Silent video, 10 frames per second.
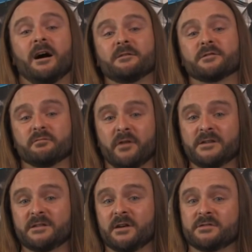after
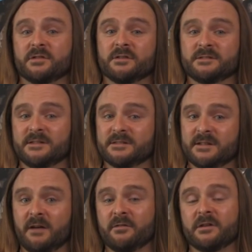researchers
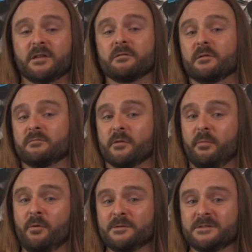discovered and
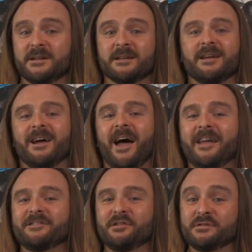reported
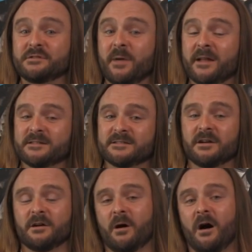eight new
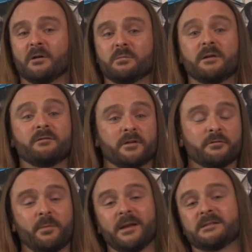Spectre-style hardware
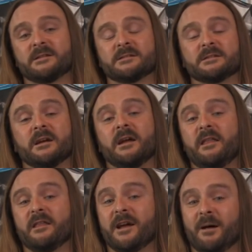vulnerabilities
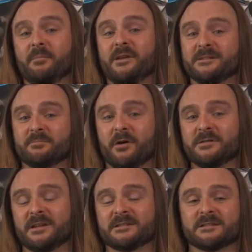in the company's
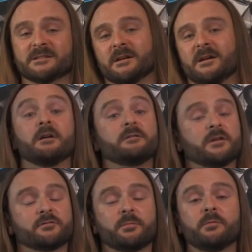processors,
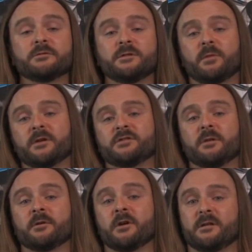first reported by
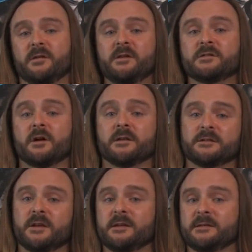German I T site
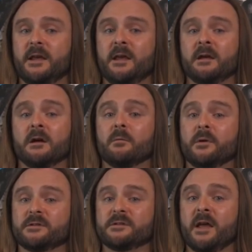C T,
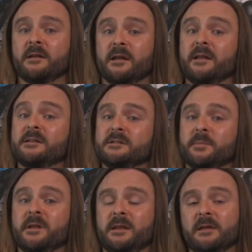which said it has
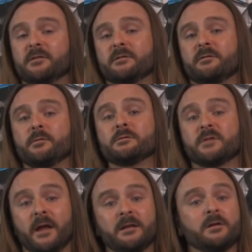been given full
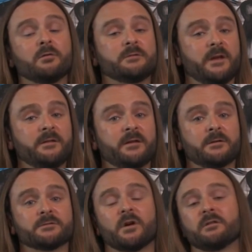technical
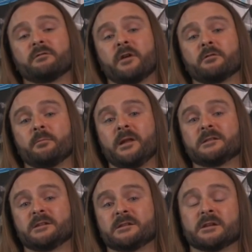details on the
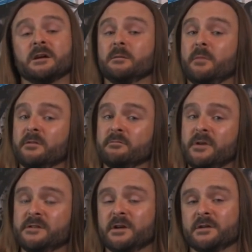vulnerabilities by
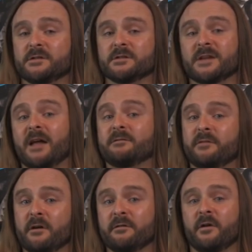researchers and
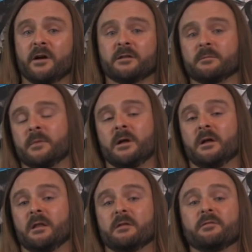verified them.
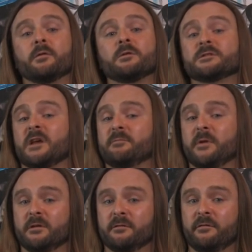The flaws have
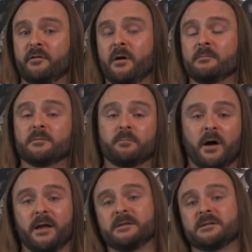been confirmed
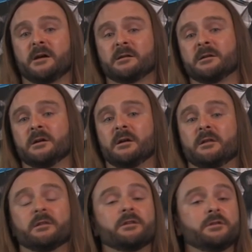by Intel.
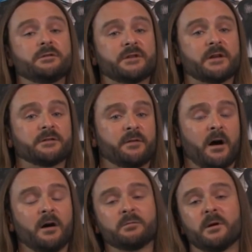The new set of
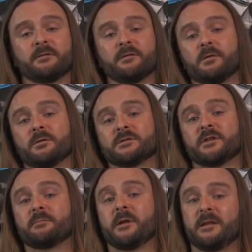hardware flaws
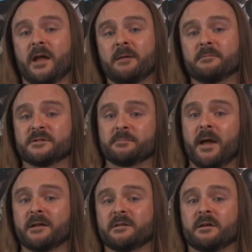have been named
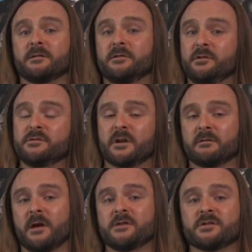Spectre New
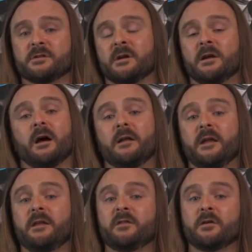Generation, and
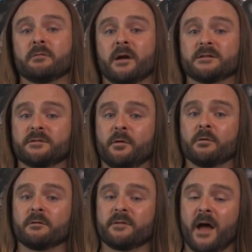Intel rates
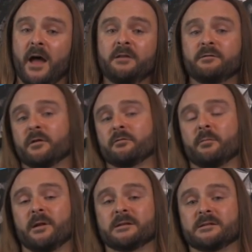four of the eight
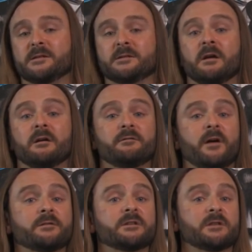vulnerabilities
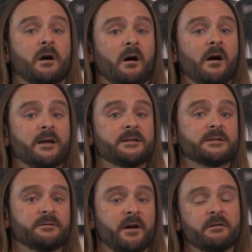found as high
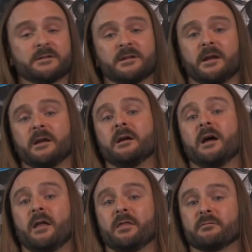severity
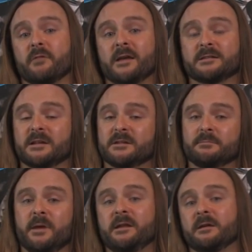and the rest as
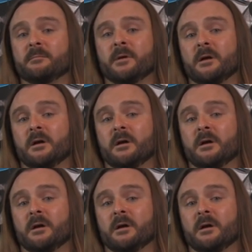medium.